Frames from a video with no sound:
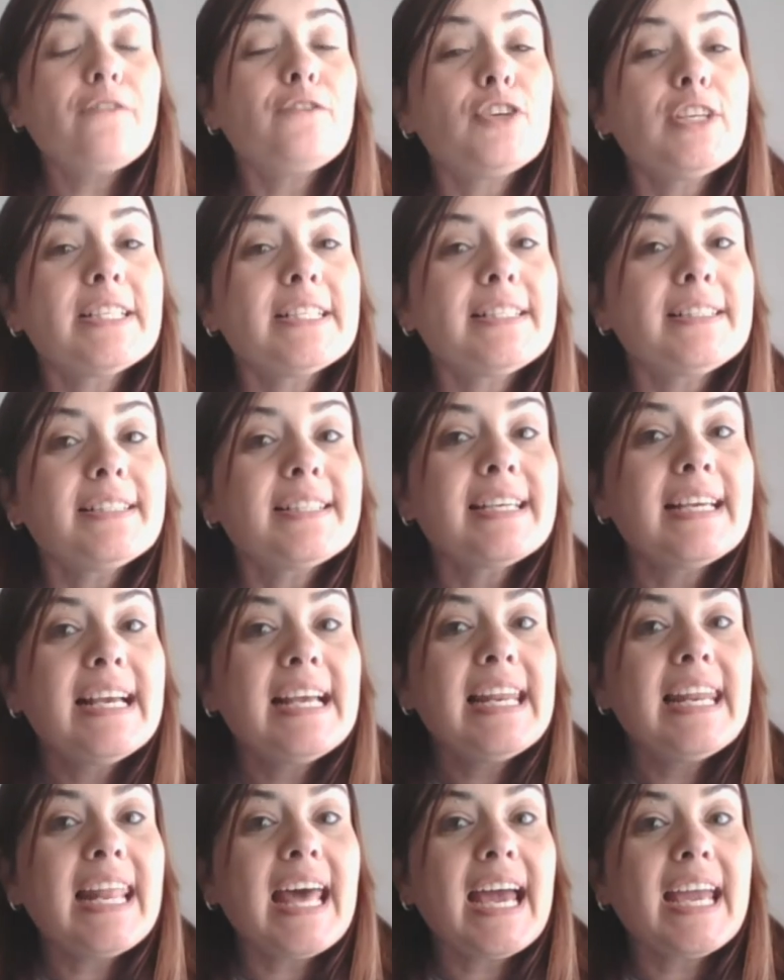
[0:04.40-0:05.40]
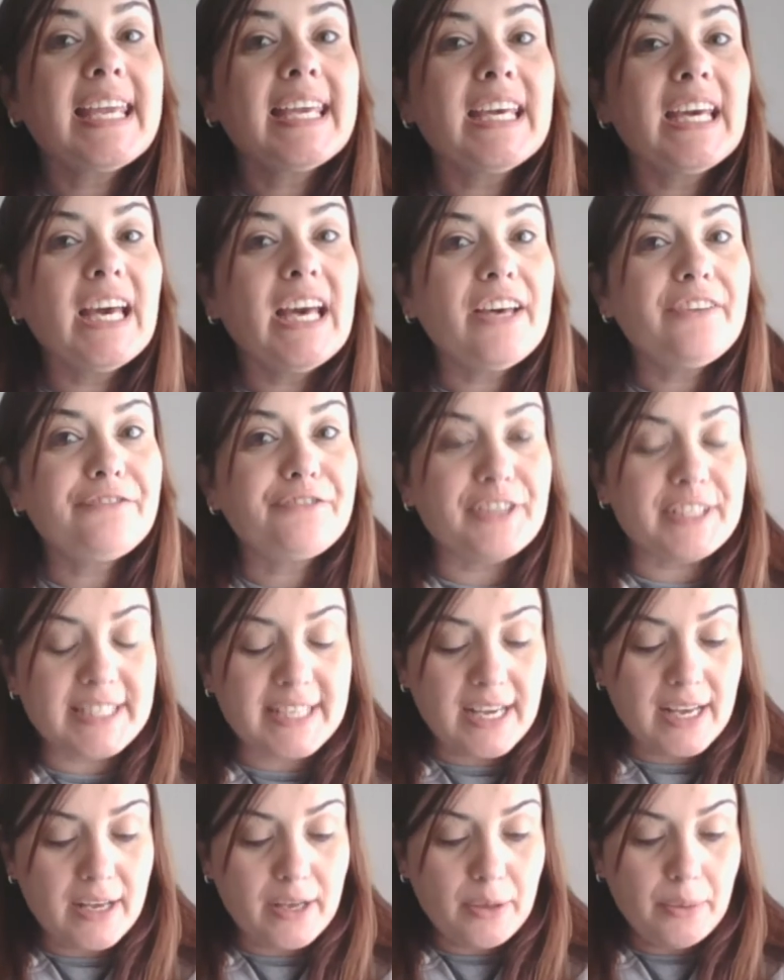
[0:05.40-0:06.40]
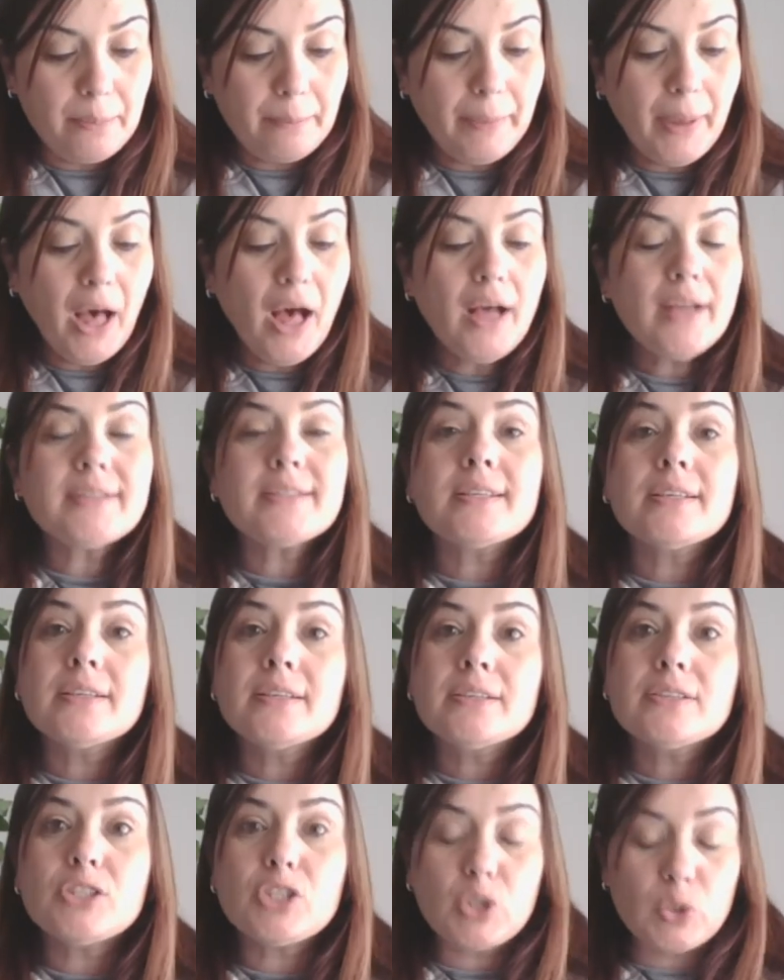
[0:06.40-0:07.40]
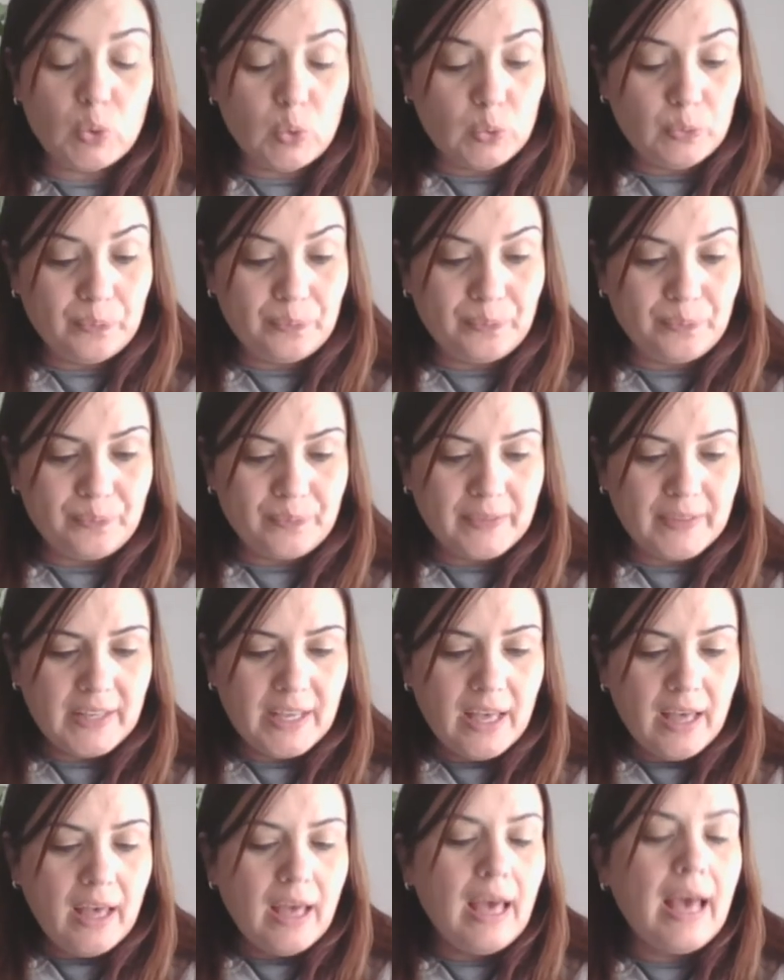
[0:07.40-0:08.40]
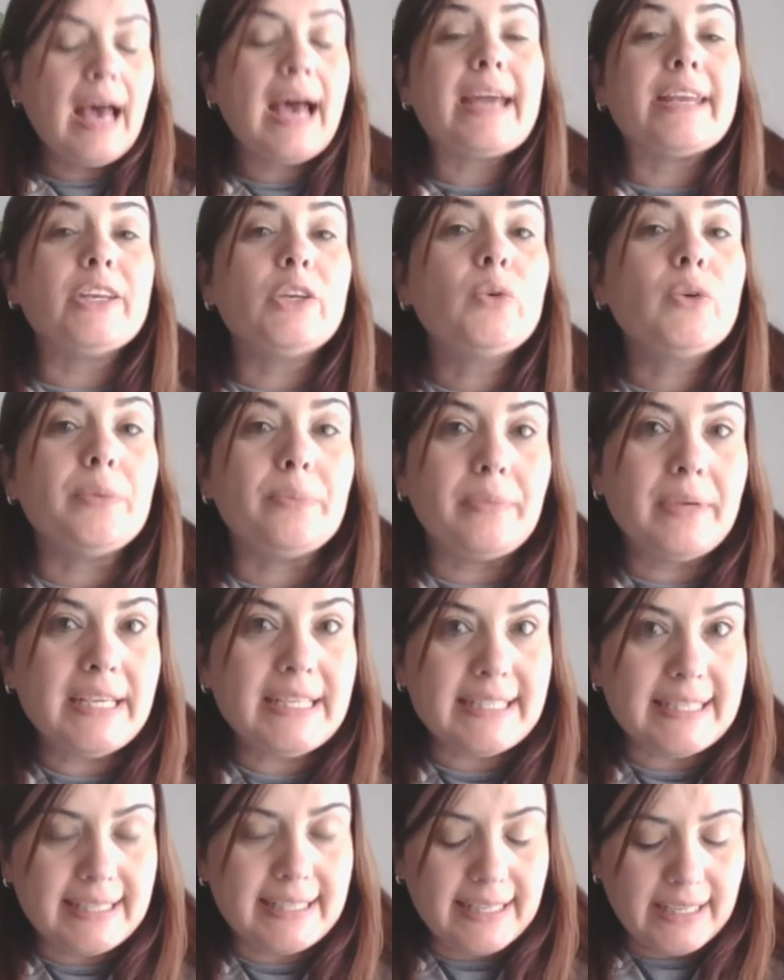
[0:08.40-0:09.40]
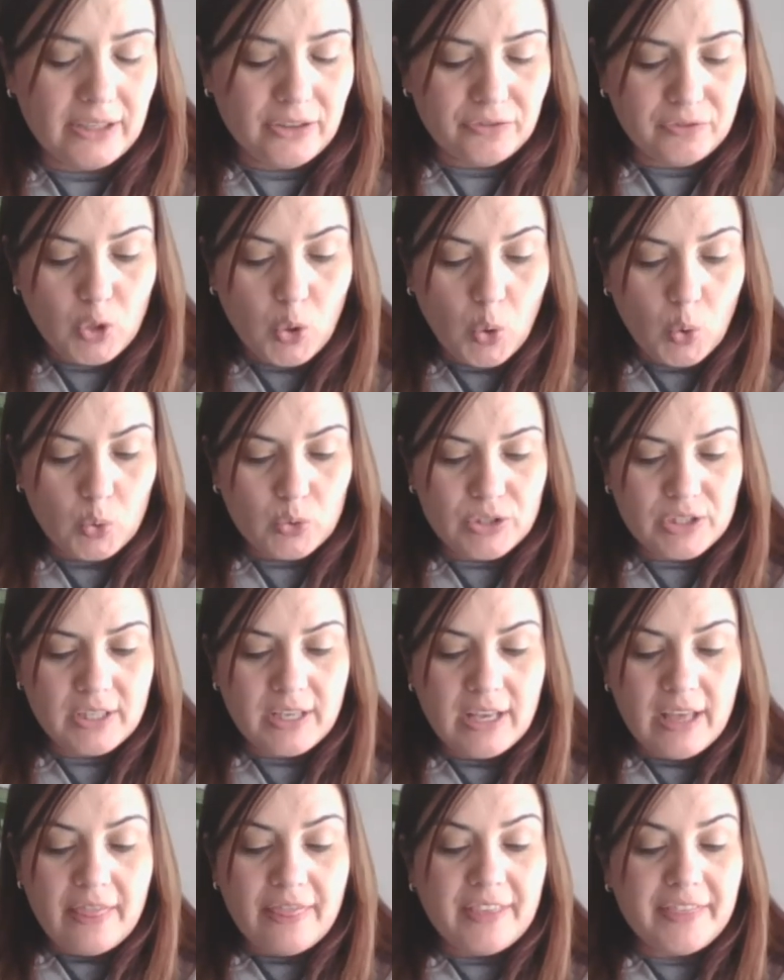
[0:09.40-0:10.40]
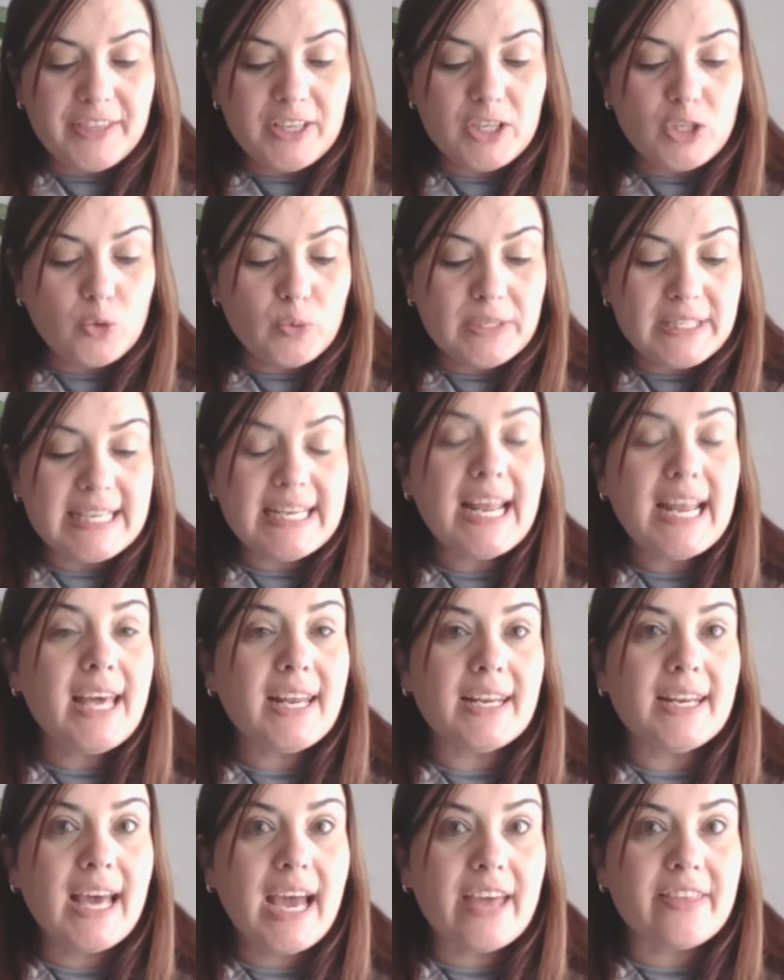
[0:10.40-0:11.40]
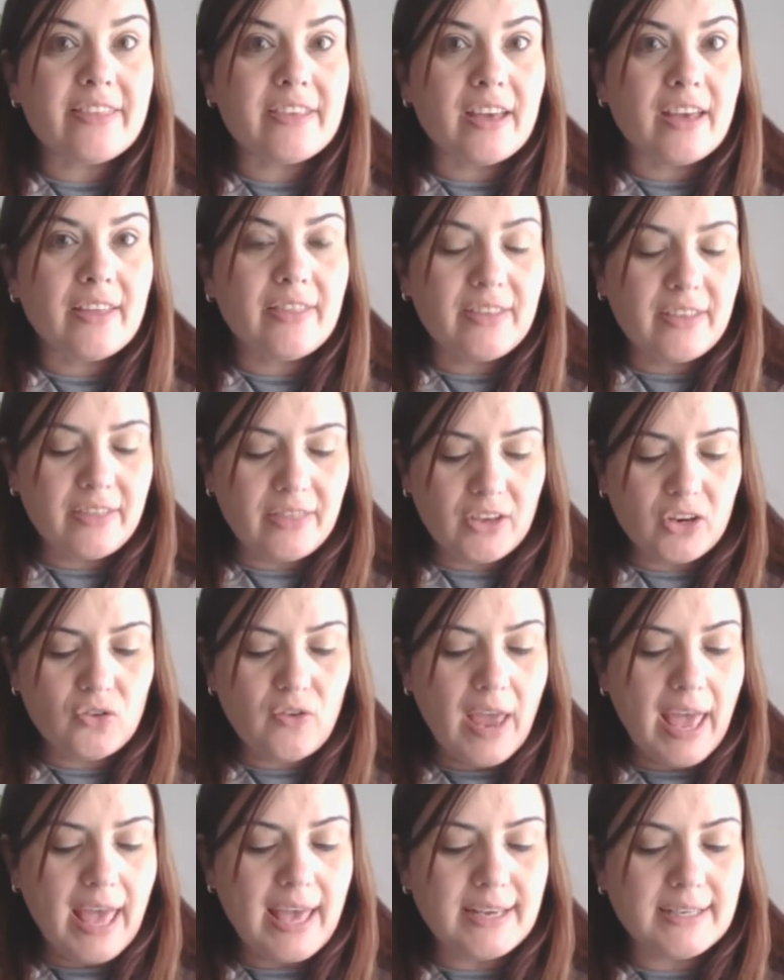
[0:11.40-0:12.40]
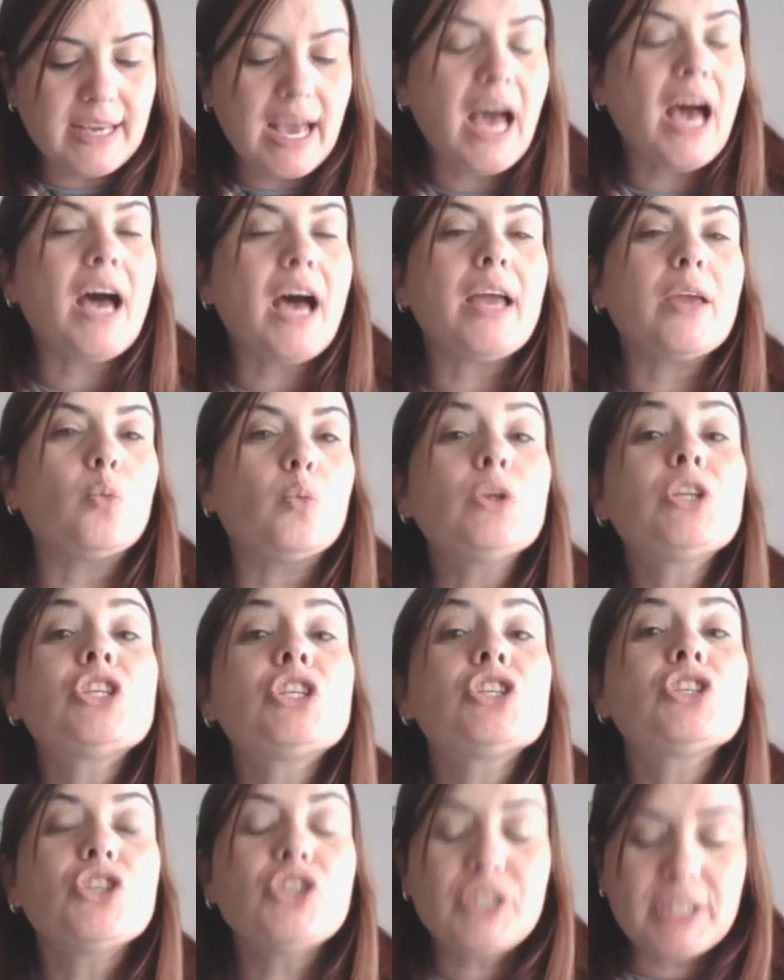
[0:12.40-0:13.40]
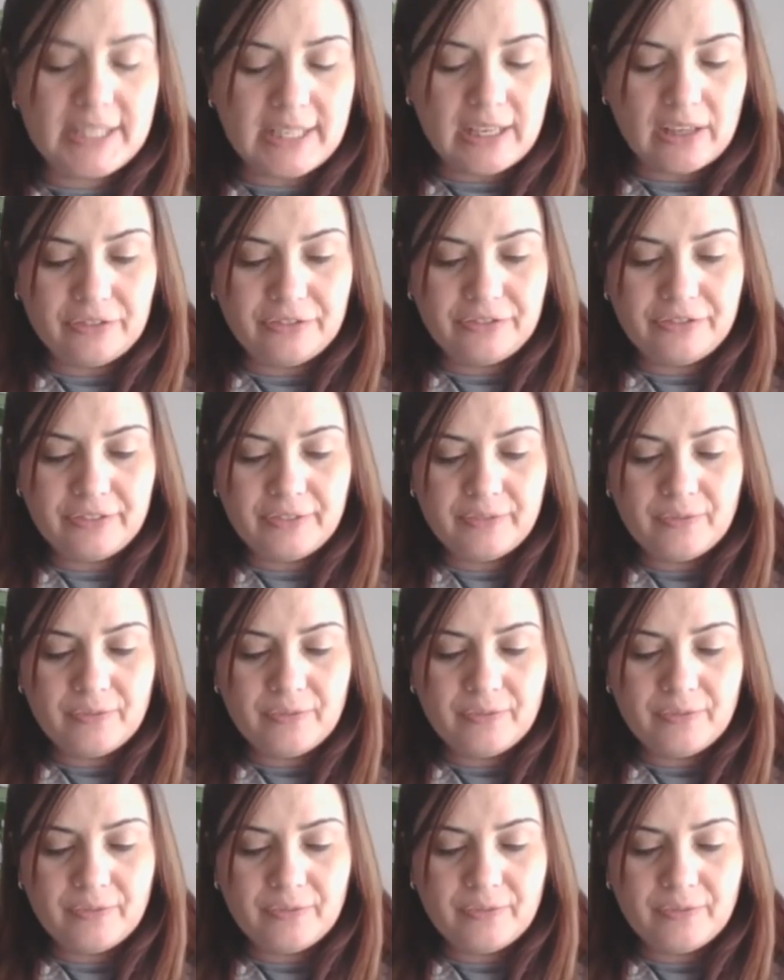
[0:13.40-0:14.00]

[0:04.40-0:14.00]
Frizzled like a fritter, part two. I knew immediately, of course, that this was none other than the Grand High Witch herself.